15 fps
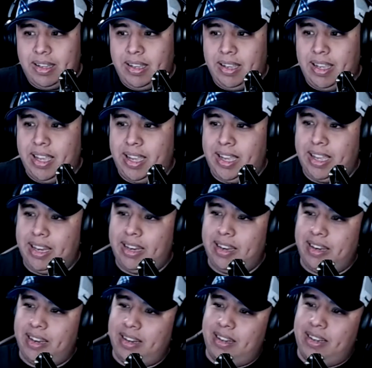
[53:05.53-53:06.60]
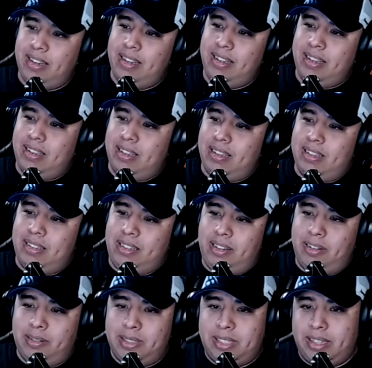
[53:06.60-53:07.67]
And,
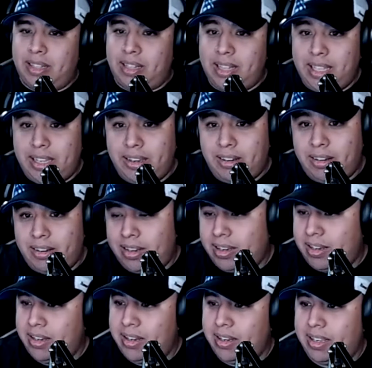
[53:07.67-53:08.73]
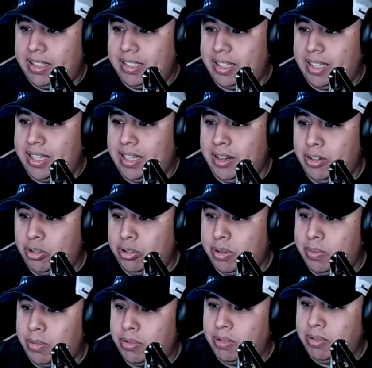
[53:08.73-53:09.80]
it's a clear
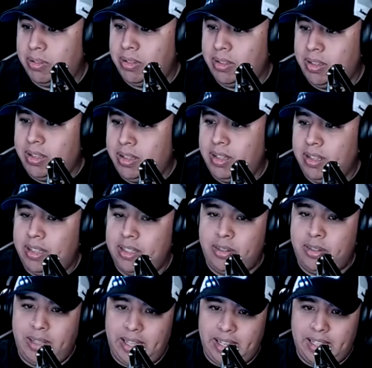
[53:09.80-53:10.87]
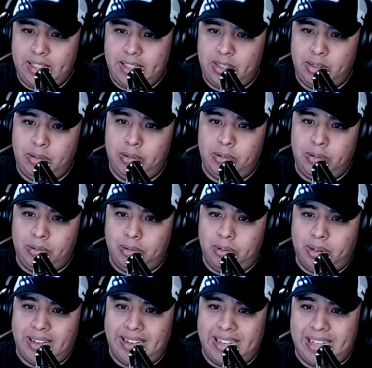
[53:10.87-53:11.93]
dribble to
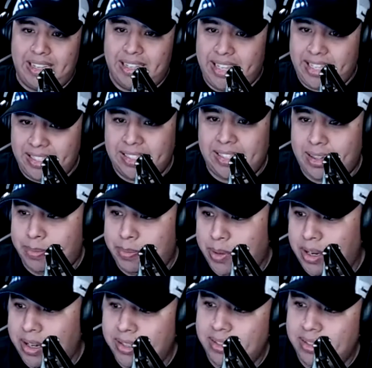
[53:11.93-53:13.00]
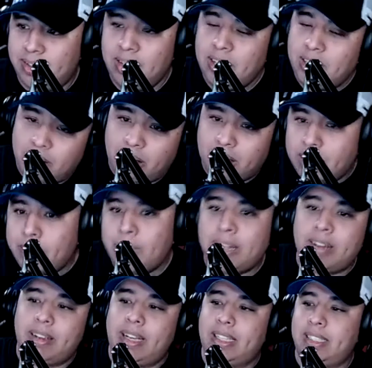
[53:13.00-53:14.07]
inside the box. Colin
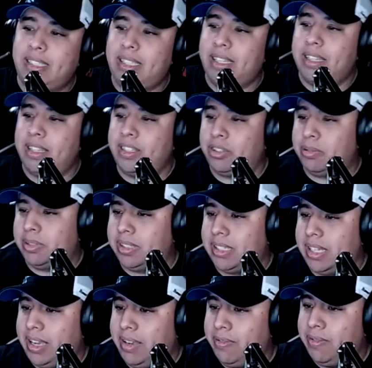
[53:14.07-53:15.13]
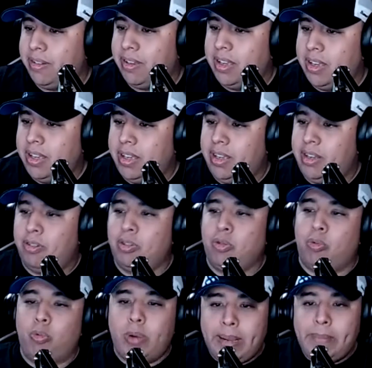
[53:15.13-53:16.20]
Miller gets the initial save. The
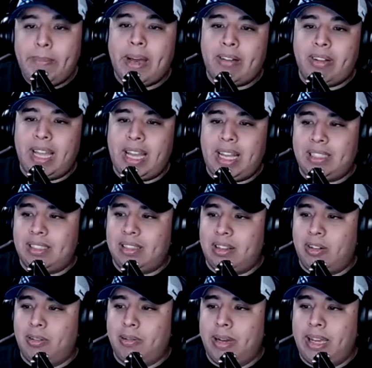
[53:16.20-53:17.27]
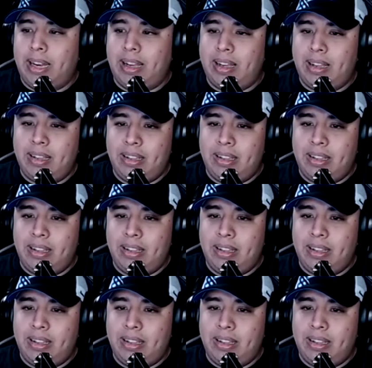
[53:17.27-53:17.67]
rebound lands on Loera.